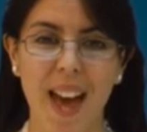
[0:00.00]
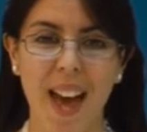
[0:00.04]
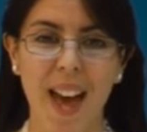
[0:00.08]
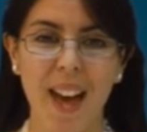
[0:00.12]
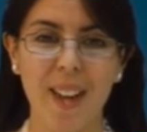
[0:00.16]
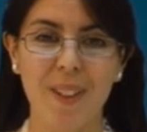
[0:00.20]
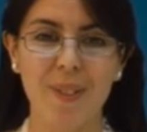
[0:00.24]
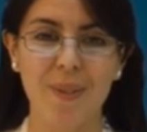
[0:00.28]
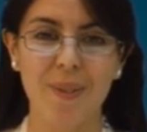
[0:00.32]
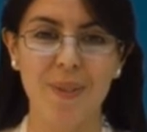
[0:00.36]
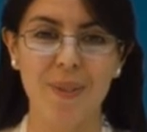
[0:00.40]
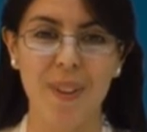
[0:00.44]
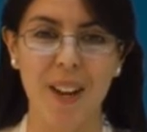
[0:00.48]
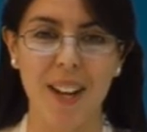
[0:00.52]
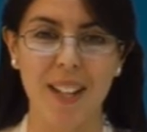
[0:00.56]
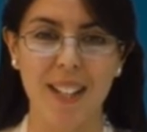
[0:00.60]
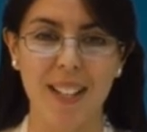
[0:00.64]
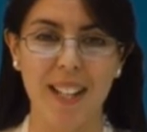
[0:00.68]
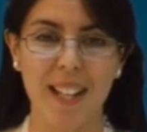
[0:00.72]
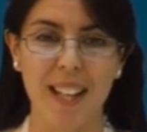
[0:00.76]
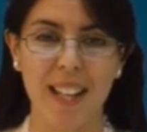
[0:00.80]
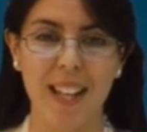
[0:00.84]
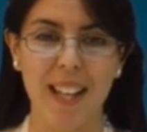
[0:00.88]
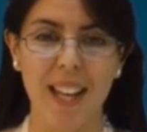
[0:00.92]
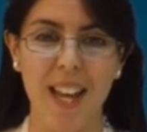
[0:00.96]
And
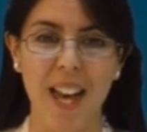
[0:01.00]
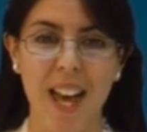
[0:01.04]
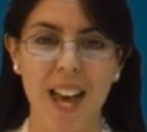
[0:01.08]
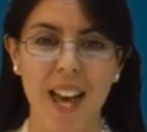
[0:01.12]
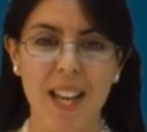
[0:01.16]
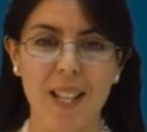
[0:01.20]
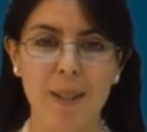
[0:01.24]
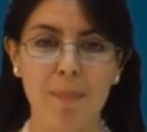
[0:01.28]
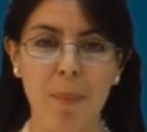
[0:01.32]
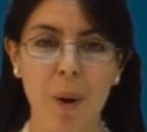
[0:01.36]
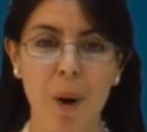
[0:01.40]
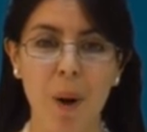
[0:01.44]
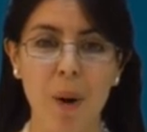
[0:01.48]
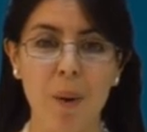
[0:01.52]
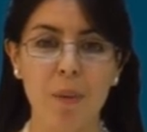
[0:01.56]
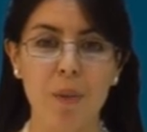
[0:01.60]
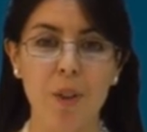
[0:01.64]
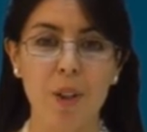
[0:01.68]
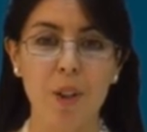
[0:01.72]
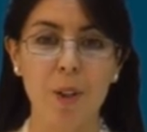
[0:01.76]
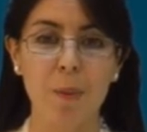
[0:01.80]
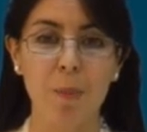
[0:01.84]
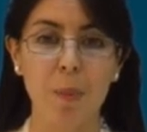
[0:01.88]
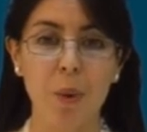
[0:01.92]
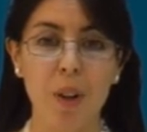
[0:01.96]
finally, as part of
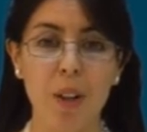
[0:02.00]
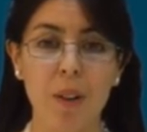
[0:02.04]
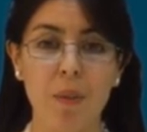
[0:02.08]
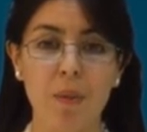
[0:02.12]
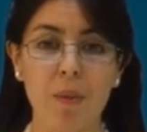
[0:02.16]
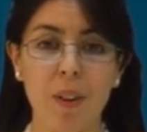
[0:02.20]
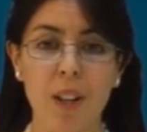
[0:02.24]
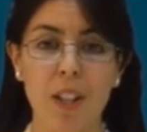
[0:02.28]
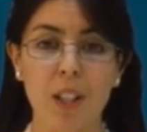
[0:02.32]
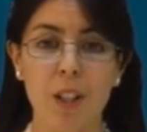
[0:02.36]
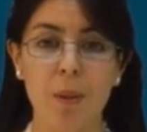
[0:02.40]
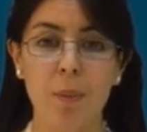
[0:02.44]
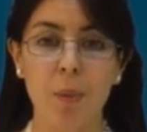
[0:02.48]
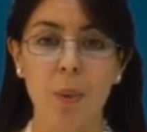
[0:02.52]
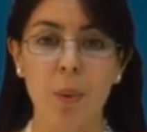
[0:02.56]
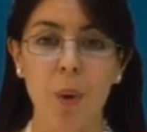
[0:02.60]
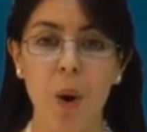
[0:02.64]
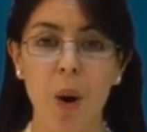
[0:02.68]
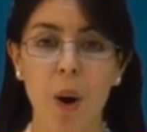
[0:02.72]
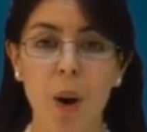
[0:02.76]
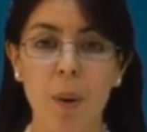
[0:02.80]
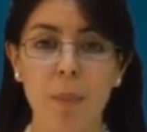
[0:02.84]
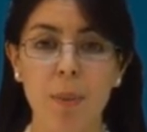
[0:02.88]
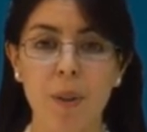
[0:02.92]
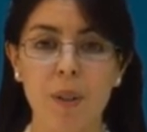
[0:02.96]
the Spring Festival
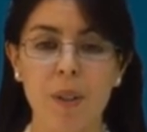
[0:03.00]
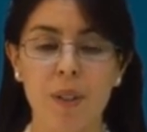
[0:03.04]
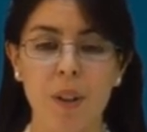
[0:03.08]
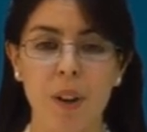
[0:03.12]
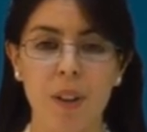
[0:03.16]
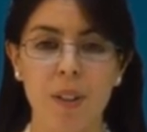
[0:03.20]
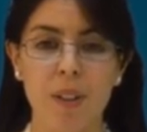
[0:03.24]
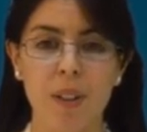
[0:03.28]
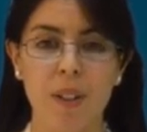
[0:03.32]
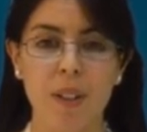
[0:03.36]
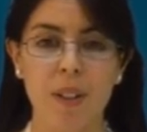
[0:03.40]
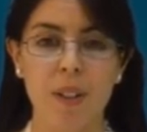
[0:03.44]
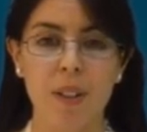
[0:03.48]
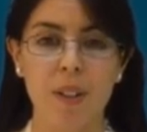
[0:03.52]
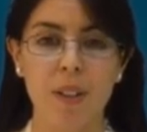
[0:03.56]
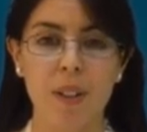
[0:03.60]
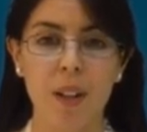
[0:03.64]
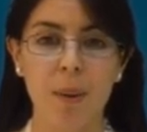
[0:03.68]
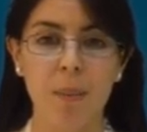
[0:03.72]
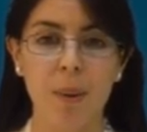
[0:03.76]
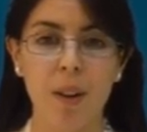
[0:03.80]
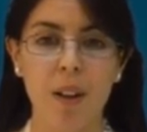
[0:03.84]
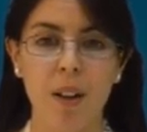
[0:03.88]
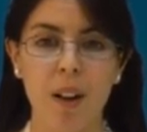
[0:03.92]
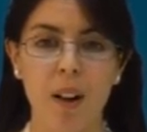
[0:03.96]
Urban Dancers
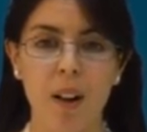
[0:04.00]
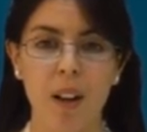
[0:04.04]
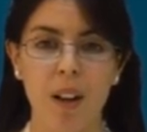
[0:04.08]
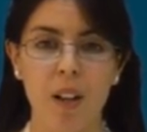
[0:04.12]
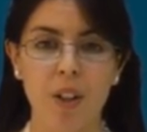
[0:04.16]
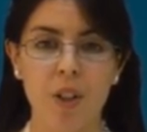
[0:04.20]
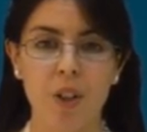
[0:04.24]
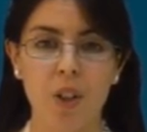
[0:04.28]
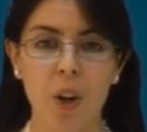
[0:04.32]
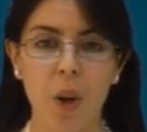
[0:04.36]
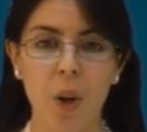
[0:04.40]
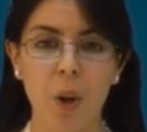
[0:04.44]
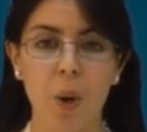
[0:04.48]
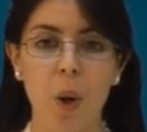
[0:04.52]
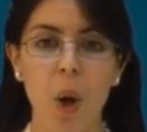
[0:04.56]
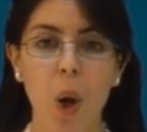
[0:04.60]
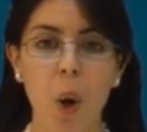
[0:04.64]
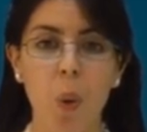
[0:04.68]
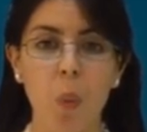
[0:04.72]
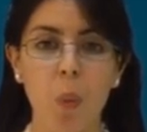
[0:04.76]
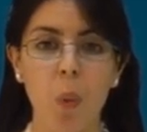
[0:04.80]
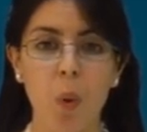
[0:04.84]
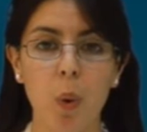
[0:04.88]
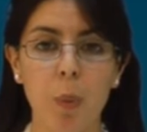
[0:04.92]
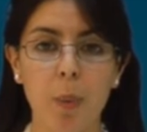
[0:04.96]
Summer Gala show
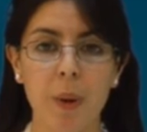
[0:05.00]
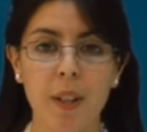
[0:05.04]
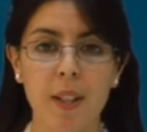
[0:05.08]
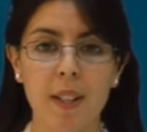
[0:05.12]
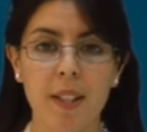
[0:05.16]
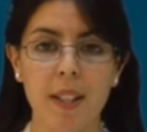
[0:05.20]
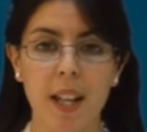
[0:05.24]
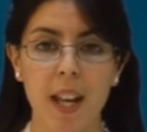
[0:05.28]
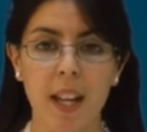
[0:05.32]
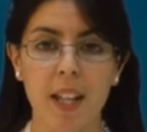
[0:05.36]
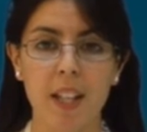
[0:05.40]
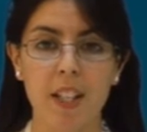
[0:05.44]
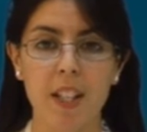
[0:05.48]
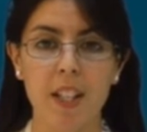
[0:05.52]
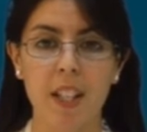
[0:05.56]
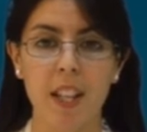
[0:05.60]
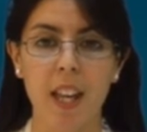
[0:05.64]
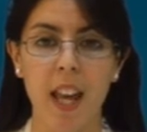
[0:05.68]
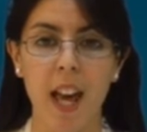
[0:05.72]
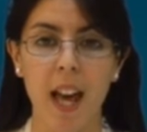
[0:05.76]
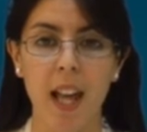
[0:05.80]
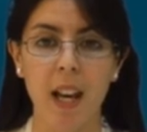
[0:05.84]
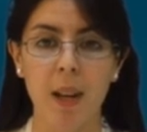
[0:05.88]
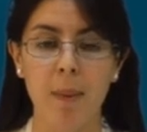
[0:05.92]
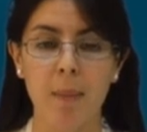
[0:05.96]
will be staged at
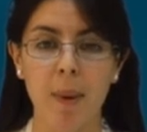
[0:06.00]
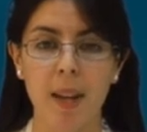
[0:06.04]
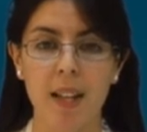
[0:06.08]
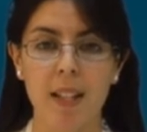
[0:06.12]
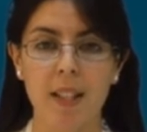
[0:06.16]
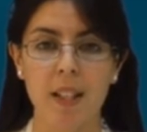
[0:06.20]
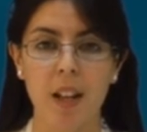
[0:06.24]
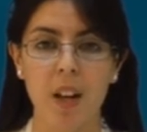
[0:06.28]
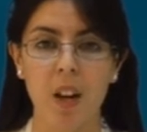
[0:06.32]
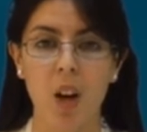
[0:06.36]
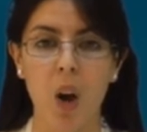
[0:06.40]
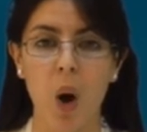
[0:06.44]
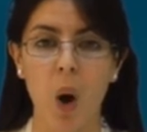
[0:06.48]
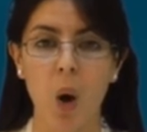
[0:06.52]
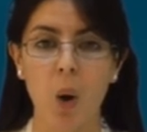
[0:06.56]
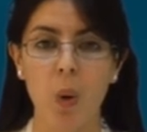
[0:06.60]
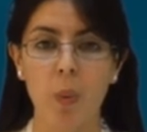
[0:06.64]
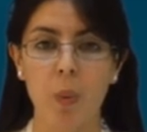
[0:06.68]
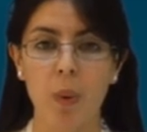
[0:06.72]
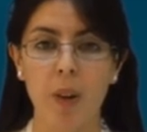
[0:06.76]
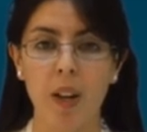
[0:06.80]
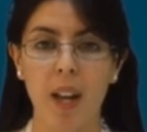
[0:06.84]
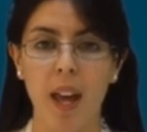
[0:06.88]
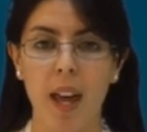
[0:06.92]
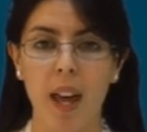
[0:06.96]
the Alameda
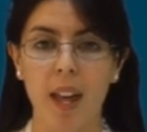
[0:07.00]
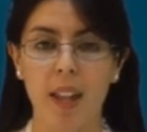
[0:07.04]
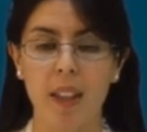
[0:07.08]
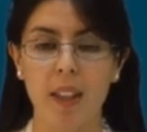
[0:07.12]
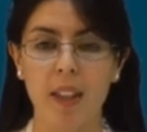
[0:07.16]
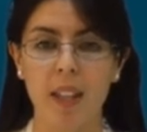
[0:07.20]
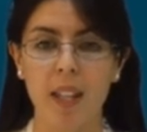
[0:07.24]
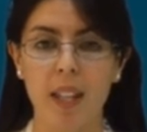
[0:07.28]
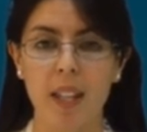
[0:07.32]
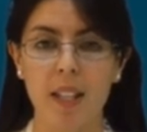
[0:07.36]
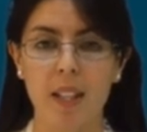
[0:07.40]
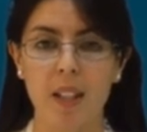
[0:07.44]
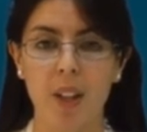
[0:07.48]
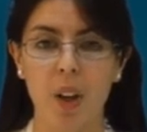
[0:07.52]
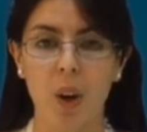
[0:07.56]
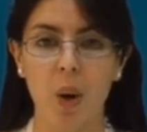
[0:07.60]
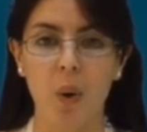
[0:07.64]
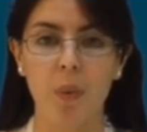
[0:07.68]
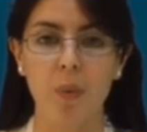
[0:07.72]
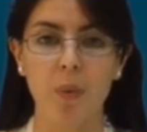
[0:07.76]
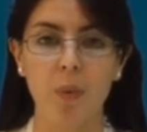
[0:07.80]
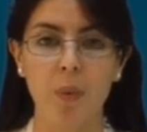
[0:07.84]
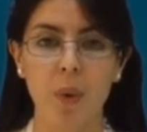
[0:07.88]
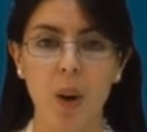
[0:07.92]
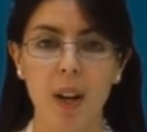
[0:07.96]
Open Air Theatre
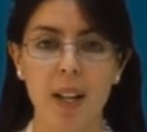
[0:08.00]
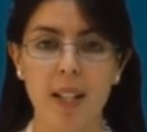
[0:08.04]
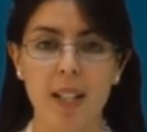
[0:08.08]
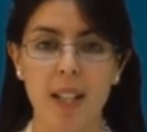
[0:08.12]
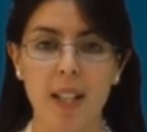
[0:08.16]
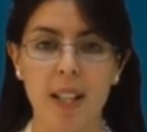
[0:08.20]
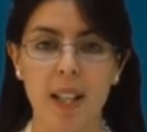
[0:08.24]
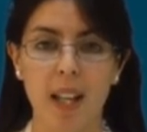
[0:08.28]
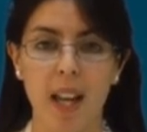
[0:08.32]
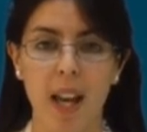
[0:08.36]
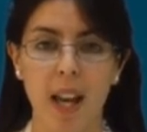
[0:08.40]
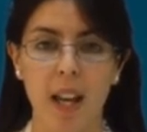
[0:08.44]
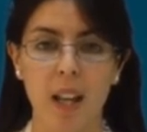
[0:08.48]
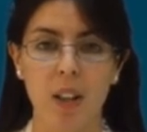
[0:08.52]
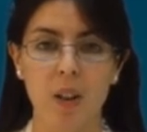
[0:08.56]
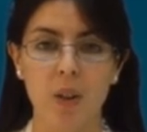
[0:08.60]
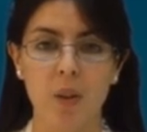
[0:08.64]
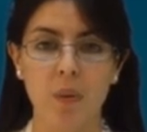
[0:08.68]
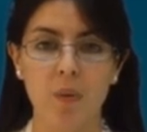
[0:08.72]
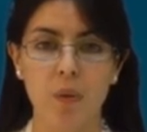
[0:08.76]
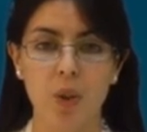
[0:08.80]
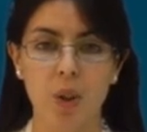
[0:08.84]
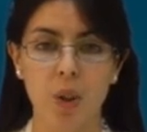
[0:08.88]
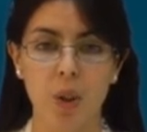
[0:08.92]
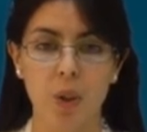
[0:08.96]
on Friday the 8th
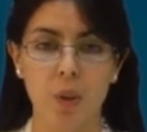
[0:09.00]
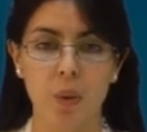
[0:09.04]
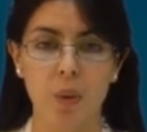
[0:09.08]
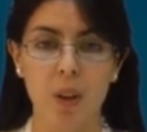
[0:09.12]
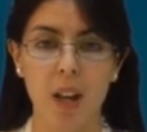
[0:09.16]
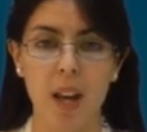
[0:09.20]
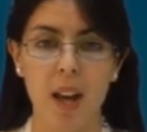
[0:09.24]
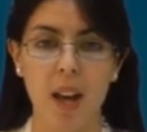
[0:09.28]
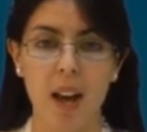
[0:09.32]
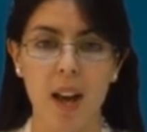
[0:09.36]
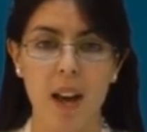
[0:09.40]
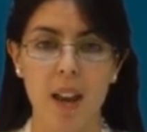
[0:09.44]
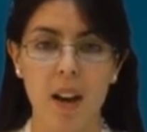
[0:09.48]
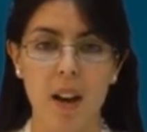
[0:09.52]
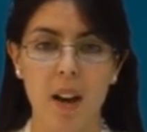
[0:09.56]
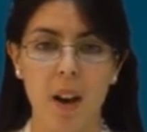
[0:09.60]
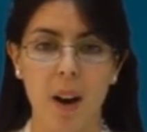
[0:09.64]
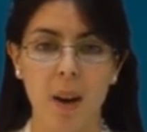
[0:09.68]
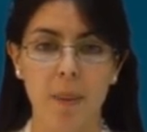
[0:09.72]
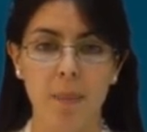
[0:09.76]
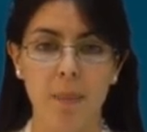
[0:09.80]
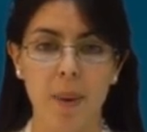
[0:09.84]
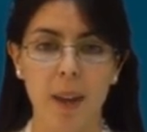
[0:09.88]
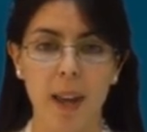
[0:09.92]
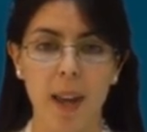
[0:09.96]
of June at
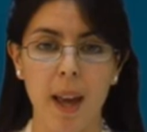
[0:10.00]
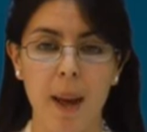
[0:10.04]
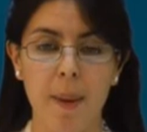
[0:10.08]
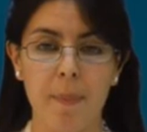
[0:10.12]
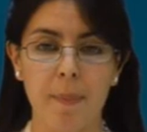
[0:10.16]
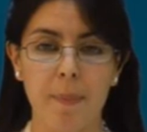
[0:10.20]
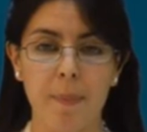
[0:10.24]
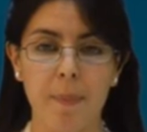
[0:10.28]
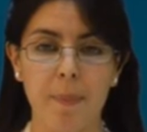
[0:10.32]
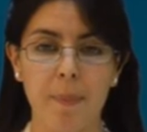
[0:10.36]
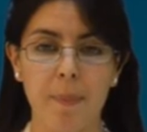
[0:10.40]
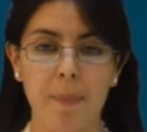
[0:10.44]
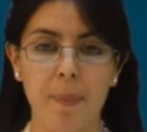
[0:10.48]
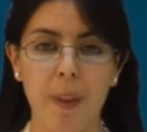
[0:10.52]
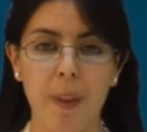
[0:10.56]
9 p.m.